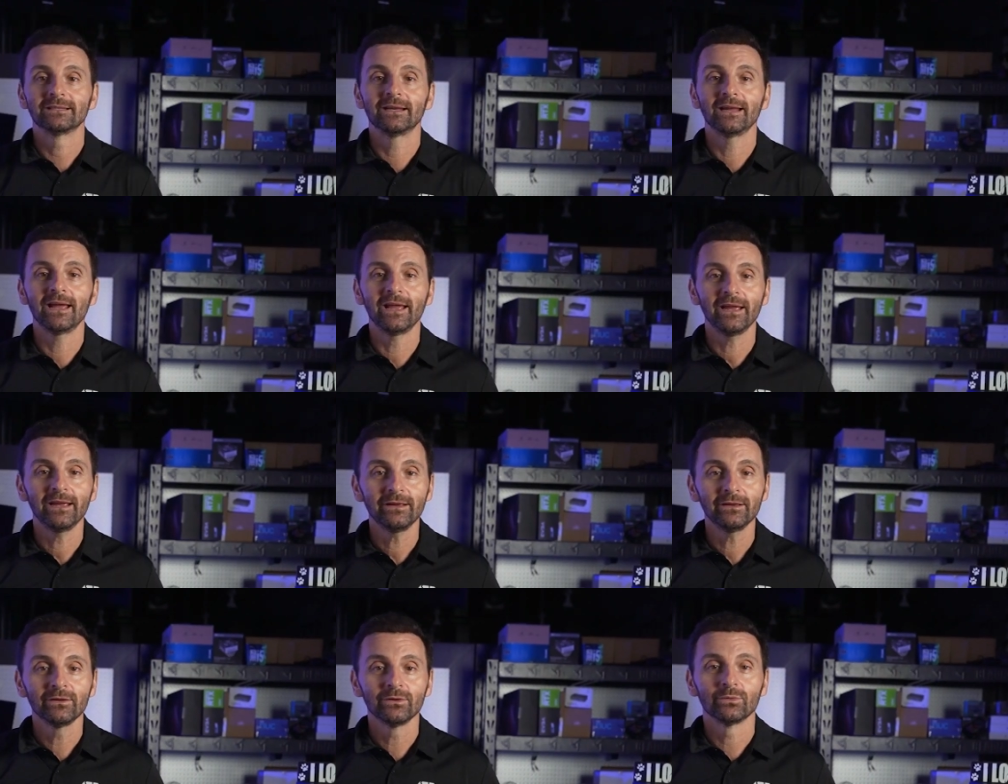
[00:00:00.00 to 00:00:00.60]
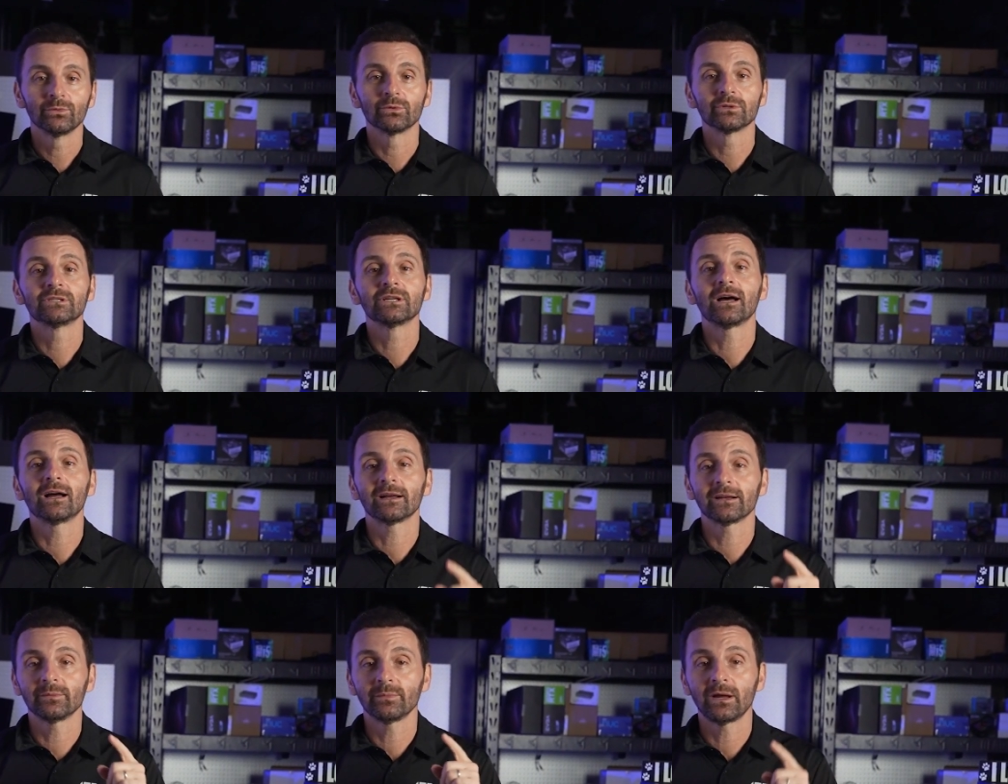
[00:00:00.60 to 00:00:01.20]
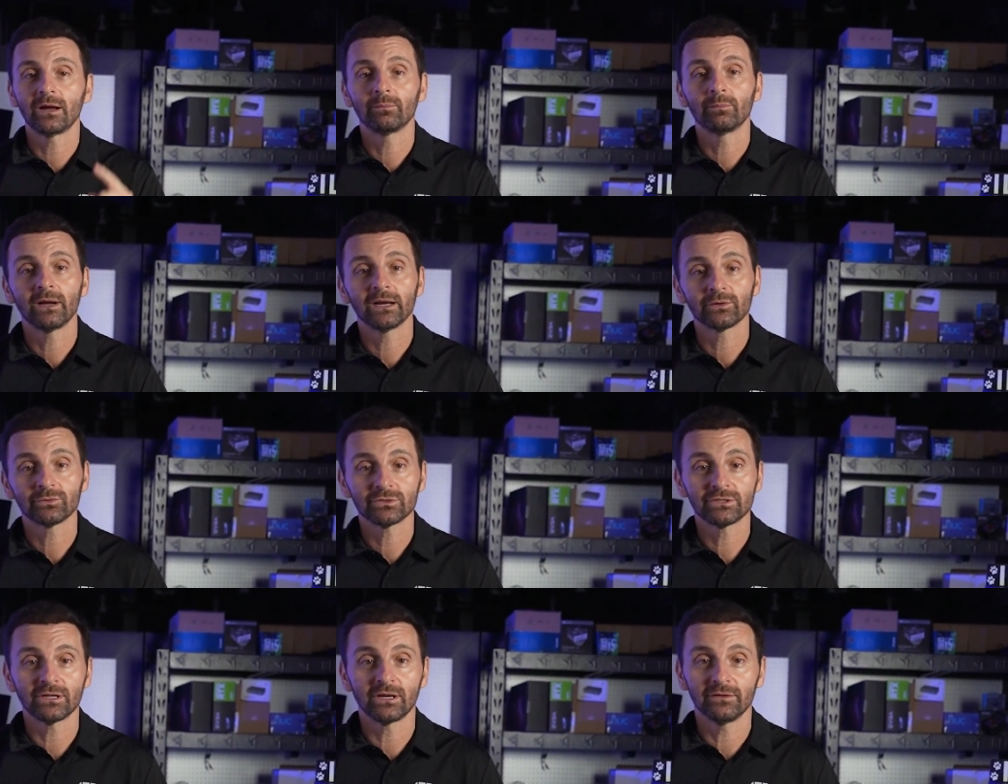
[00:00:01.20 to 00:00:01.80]
Today, we're talking about
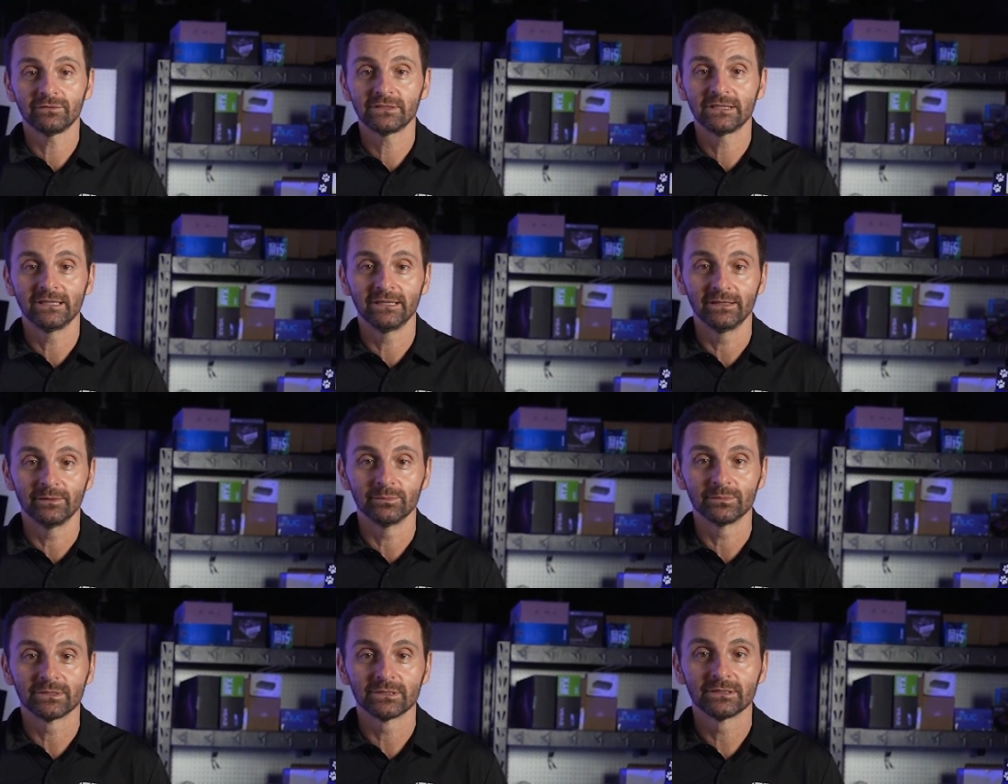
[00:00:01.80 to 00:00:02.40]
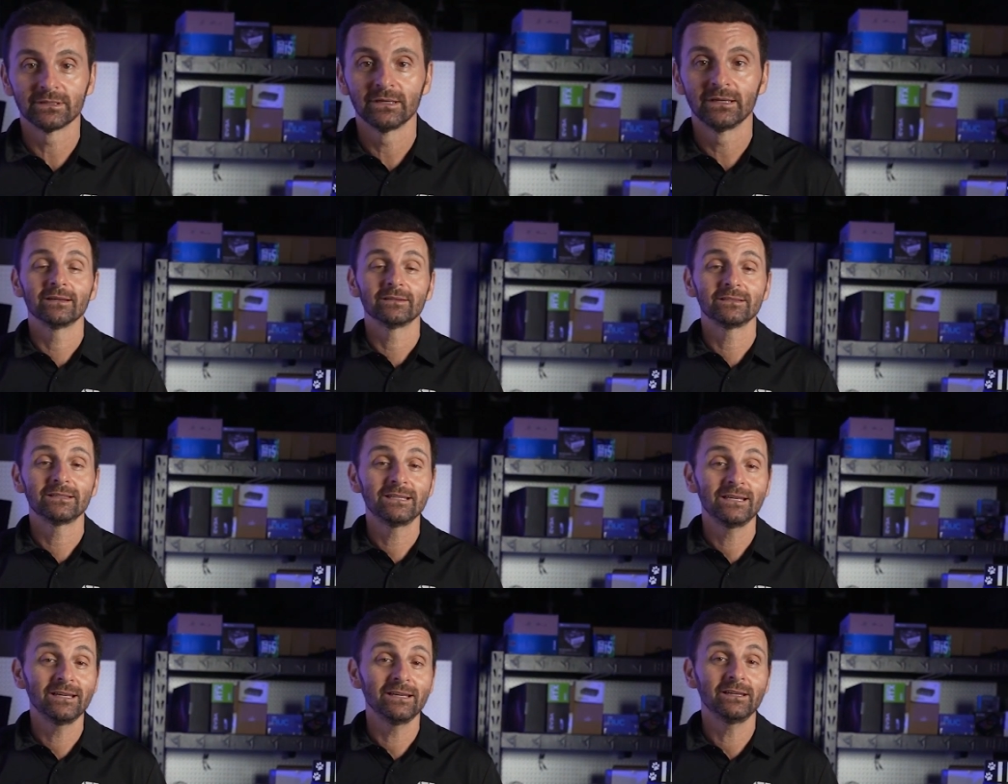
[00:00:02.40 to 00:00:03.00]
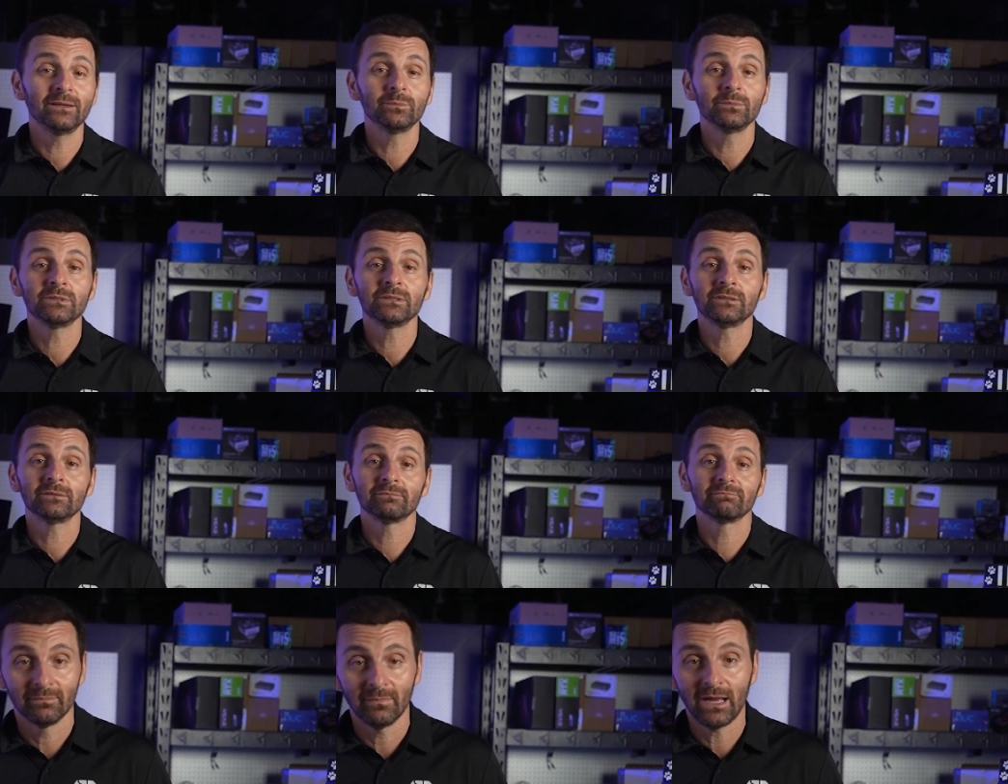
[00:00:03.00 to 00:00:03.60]
Microsoft Teams.
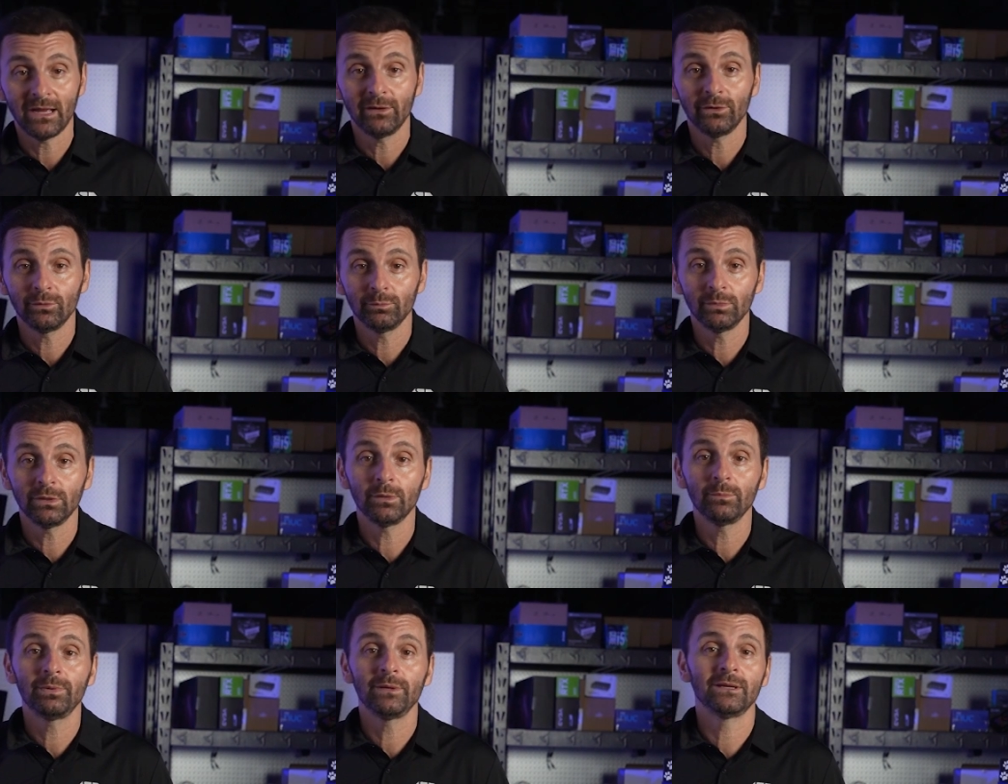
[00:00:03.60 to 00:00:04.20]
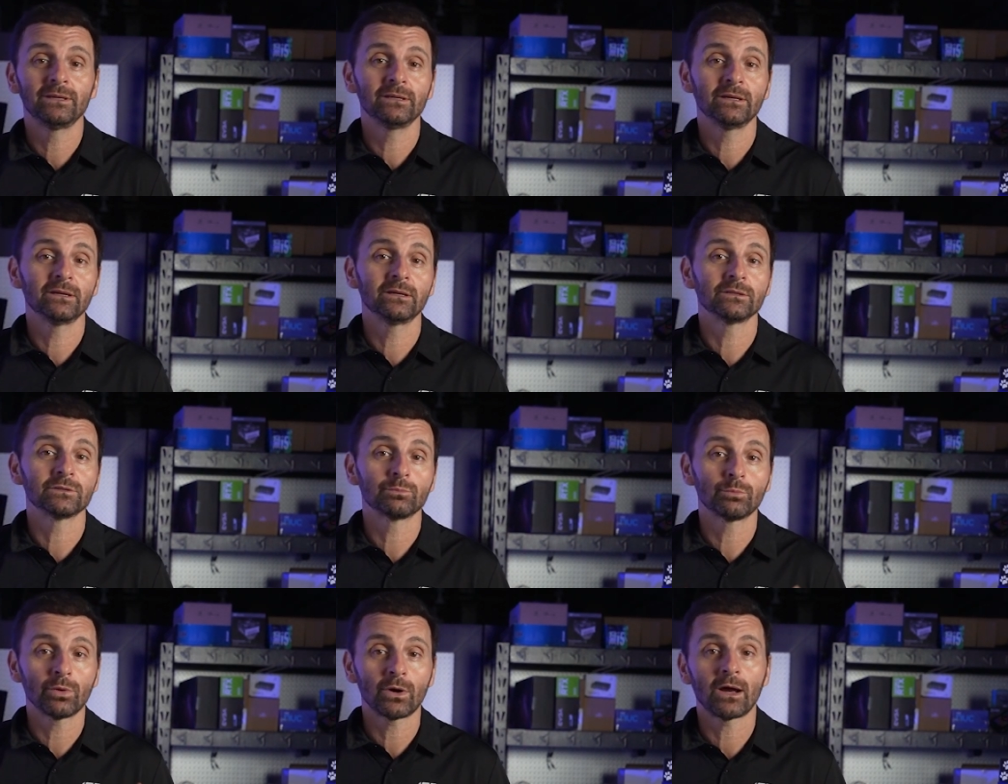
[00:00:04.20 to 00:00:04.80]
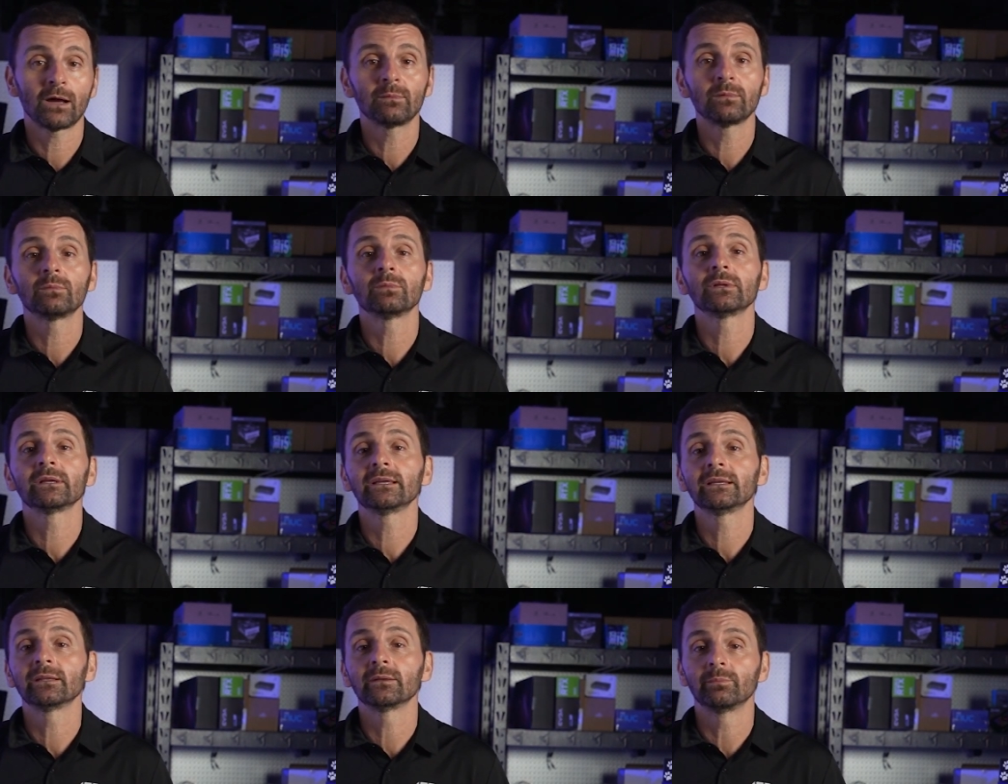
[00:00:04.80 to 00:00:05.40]
Teams, in my humble opinion, is
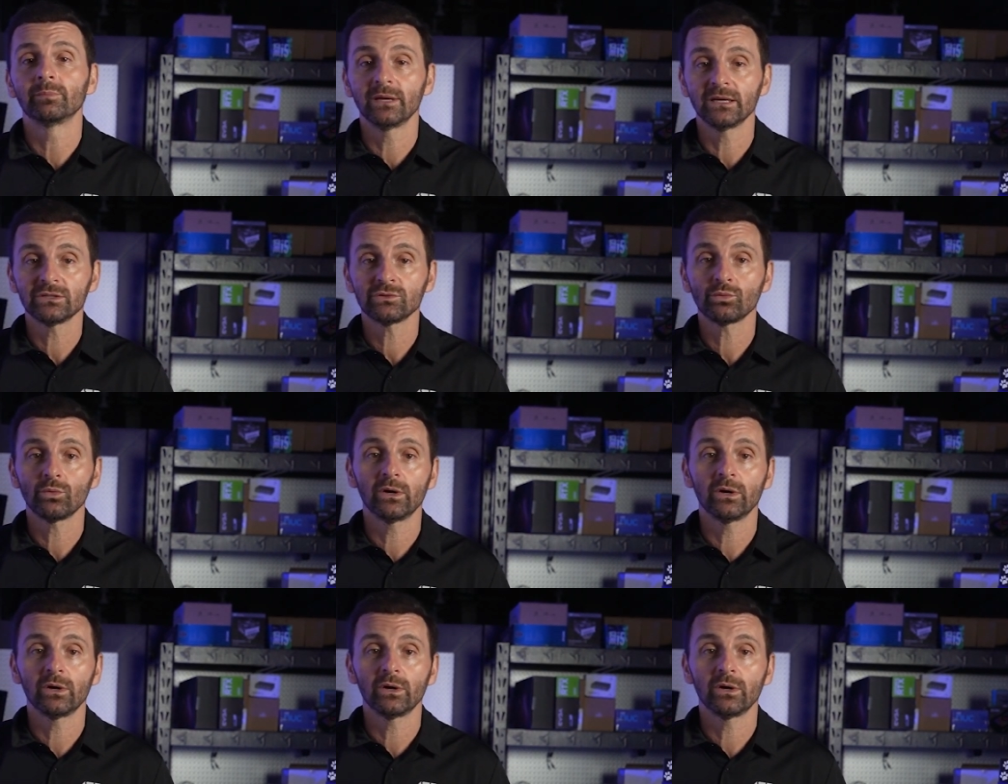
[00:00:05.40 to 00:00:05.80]
probably the best